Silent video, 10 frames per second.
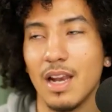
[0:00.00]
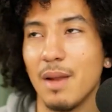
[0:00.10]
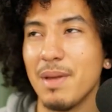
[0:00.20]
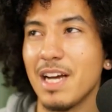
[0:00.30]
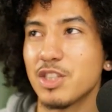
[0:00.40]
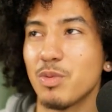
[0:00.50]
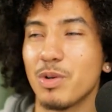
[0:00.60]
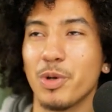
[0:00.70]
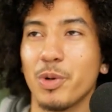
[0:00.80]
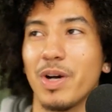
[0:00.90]
Let me ask you one
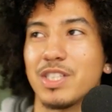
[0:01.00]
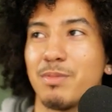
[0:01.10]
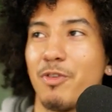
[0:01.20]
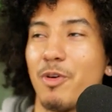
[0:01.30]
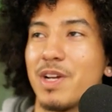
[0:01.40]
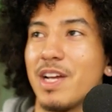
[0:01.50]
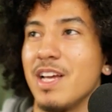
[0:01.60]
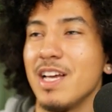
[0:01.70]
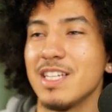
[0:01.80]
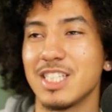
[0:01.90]
quick question before we
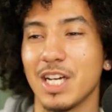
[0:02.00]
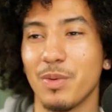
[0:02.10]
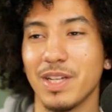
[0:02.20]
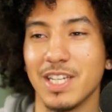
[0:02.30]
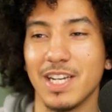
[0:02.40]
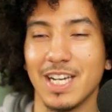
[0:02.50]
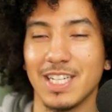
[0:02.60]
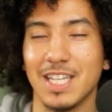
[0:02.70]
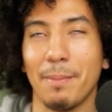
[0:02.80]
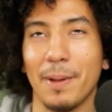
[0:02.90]
segue to the next
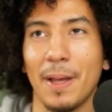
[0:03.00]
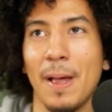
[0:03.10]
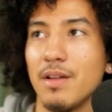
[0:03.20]
topic.